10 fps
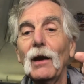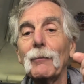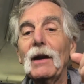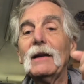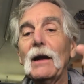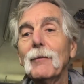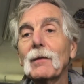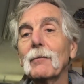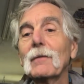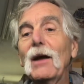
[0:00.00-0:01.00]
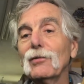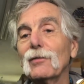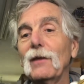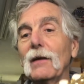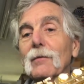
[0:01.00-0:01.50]
But anyhow, nice and
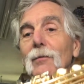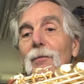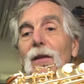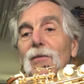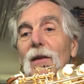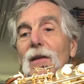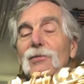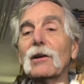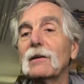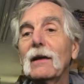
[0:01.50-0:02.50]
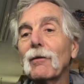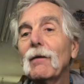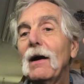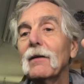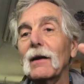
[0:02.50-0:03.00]
fun. It's easy to take around.